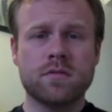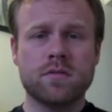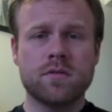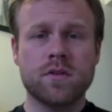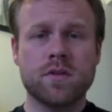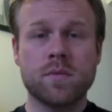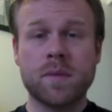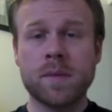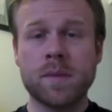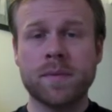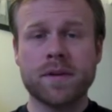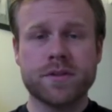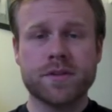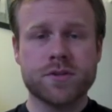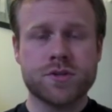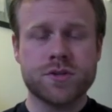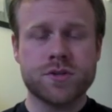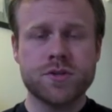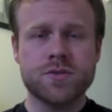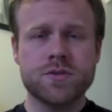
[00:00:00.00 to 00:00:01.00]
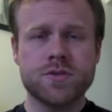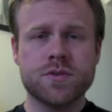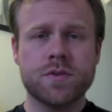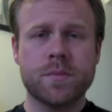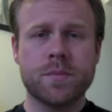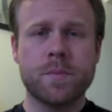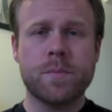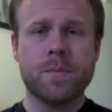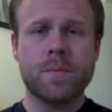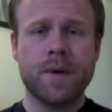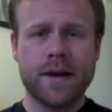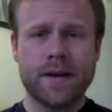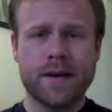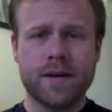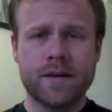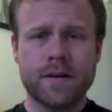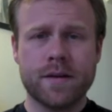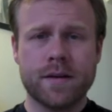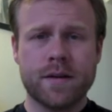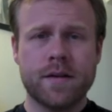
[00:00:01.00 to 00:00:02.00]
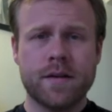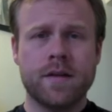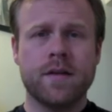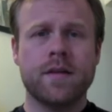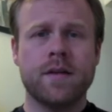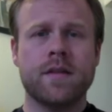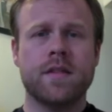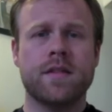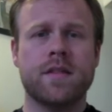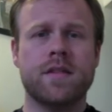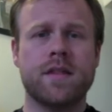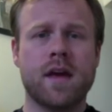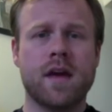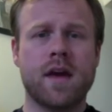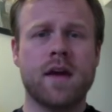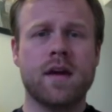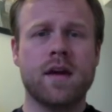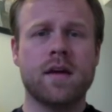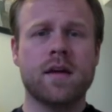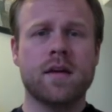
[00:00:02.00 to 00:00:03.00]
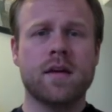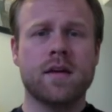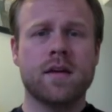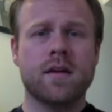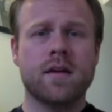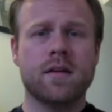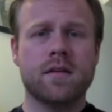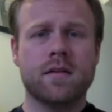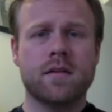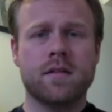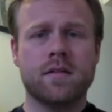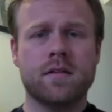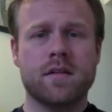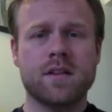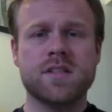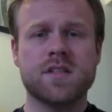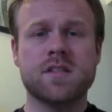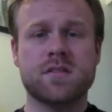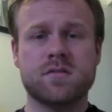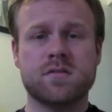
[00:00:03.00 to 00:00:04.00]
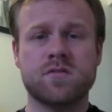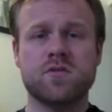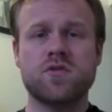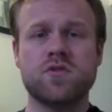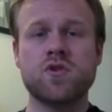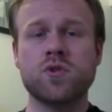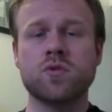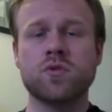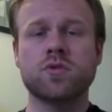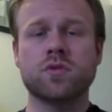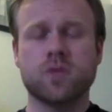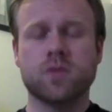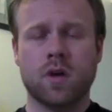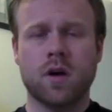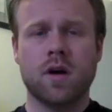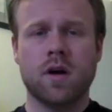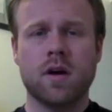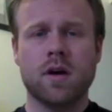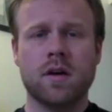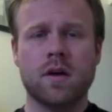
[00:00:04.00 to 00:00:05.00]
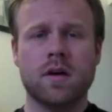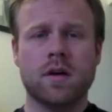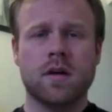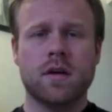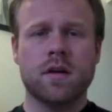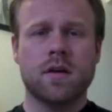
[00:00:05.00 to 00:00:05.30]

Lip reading: the people get to choose, but this new law